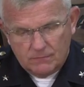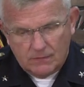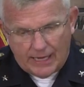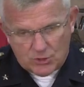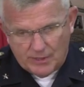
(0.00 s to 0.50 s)

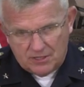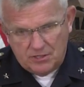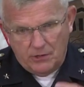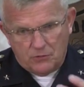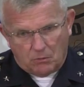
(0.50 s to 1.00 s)
as we
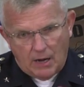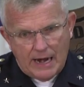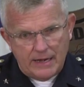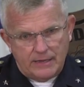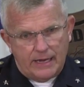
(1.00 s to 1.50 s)
continue to
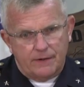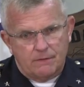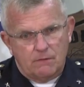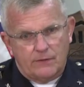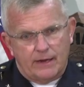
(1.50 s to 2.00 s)
ride
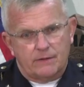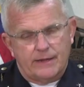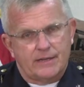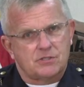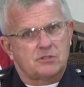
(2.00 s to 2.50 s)

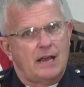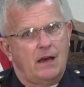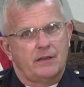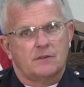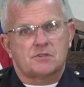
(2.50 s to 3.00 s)
that
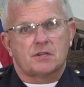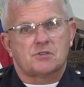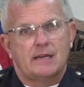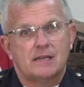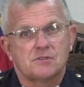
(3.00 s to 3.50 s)
stallion of
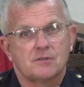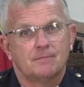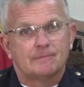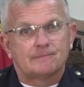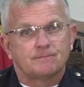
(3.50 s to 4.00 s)
success.
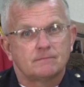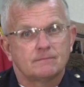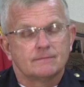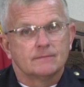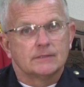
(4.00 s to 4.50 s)

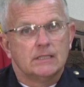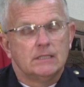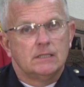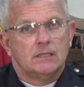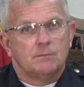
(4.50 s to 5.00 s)

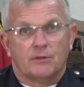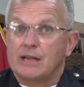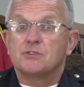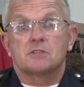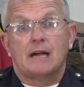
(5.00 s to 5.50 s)
But
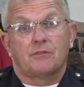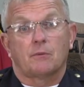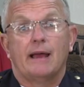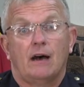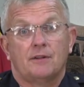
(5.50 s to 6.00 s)
that's just not the
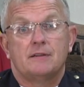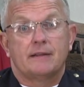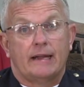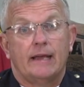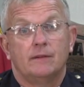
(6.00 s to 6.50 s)
reality
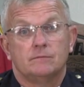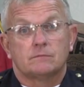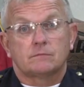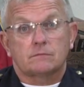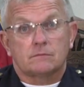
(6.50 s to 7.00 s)
today.
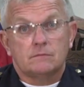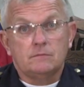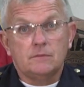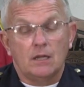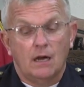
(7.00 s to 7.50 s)

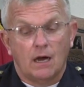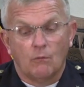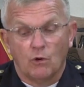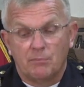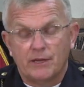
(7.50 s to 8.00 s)

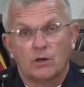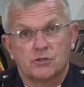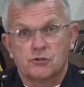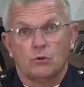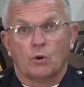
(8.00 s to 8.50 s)
We'll be
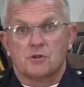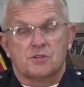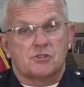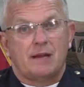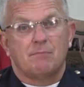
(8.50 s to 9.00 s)
good stewards.
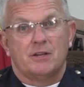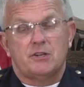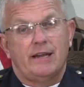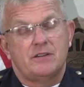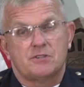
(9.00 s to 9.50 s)
The state
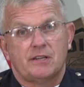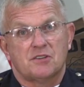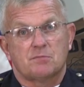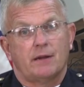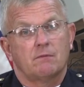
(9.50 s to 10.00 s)
budget agency
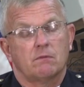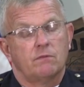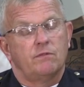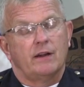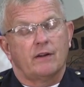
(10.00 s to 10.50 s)
has been
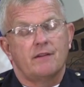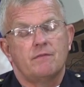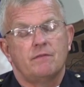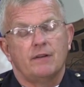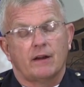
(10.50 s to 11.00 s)
very,
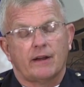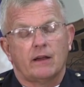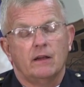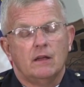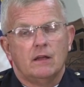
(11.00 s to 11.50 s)

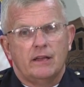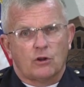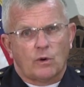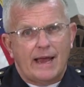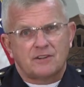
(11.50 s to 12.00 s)
very
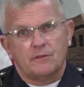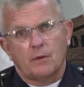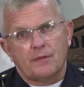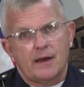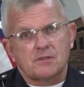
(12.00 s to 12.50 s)
interactive
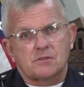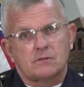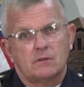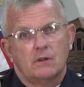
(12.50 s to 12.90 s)
with us.